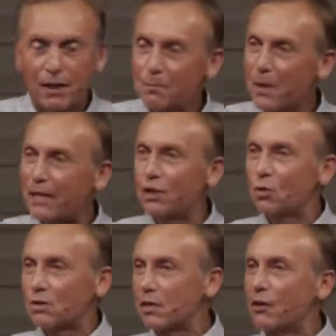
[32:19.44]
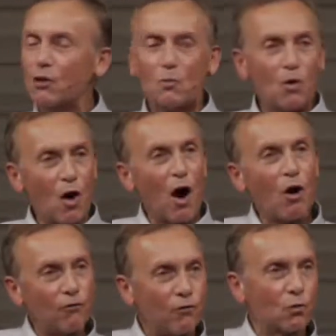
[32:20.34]
It doesn't make you a terrible,
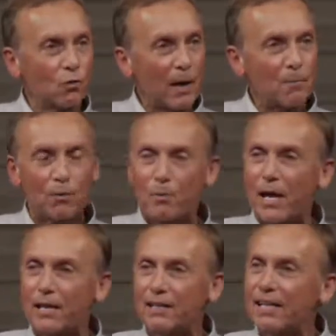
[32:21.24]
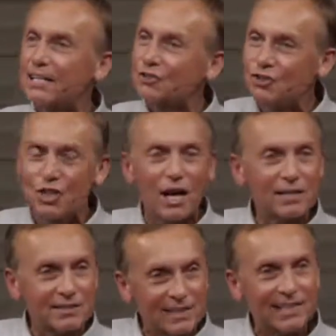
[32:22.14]
awful reprobate. It
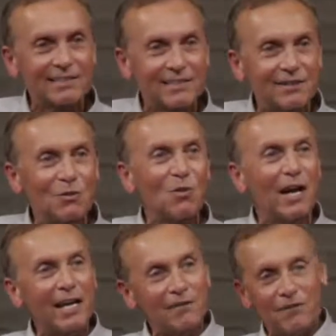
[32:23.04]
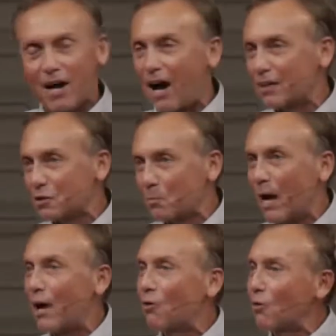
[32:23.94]
just gets in the way of God's
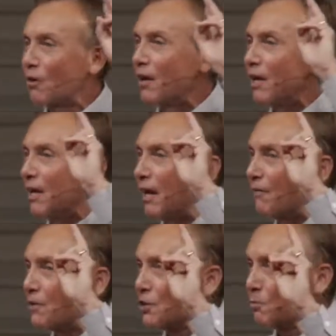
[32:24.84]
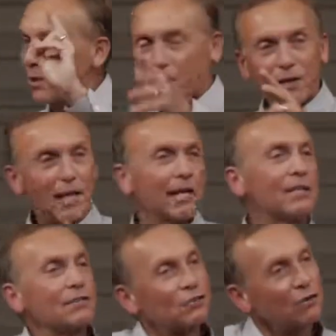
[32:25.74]
power, of his spirit,
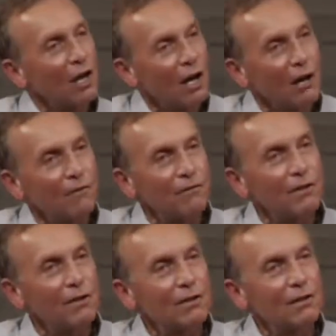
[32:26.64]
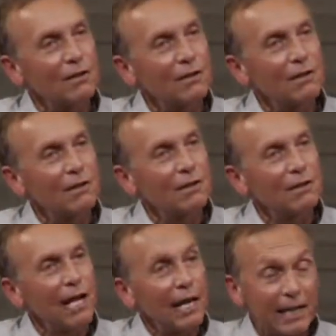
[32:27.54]
and his love.
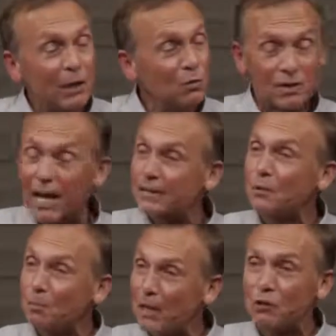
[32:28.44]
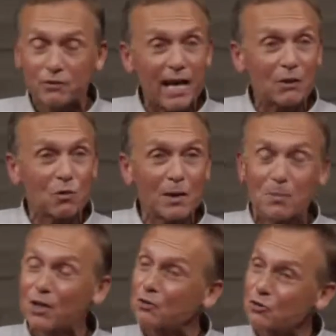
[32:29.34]
And he would like to melt that
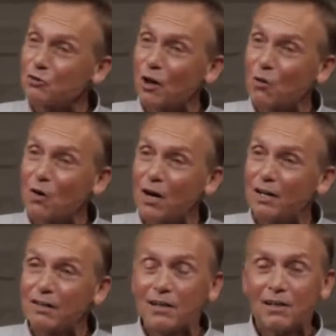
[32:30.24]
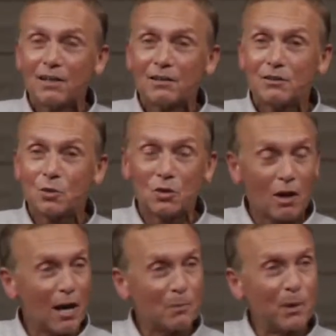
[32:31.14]
away because you know what? To
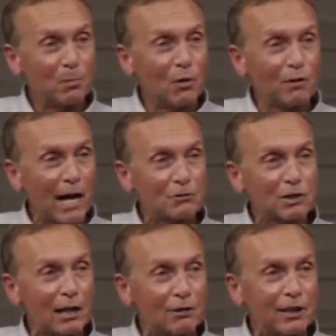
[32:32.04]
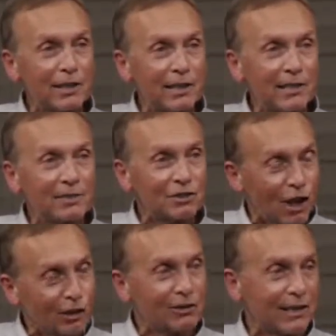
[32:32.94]
a lot of people on the outside looking in,
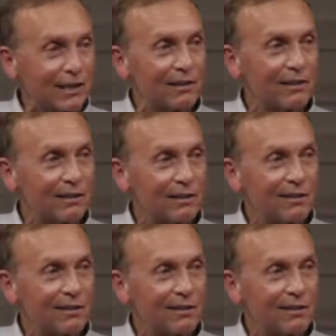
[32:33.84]
it's ugly.